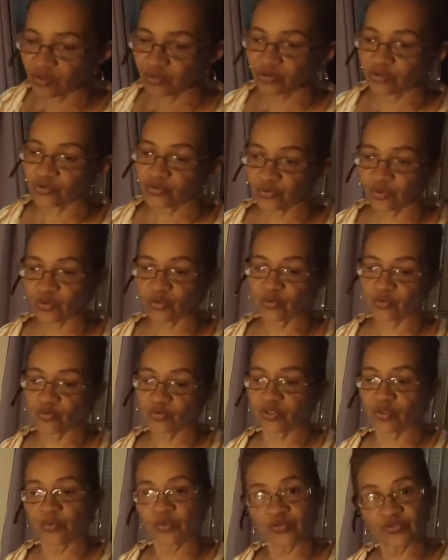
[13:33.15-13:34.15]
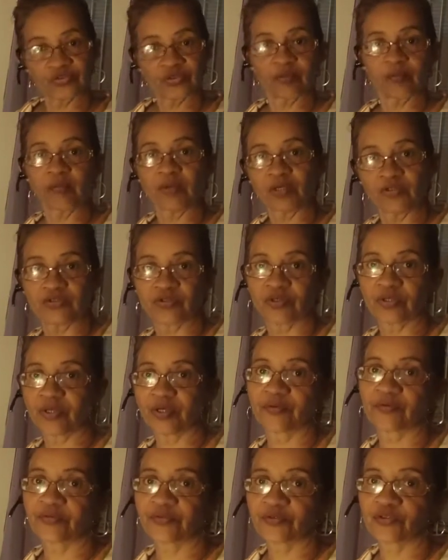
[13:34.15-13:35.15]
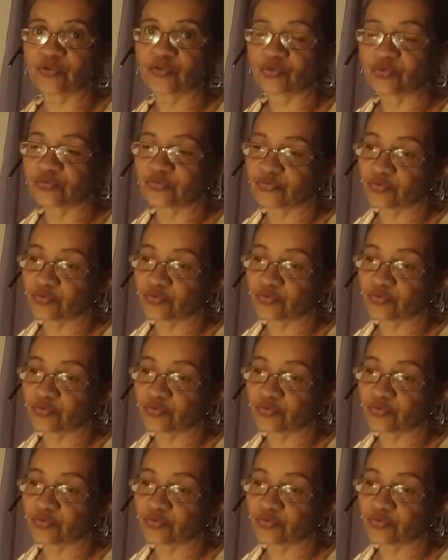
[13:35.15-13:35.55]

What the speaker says: So it was a major health issue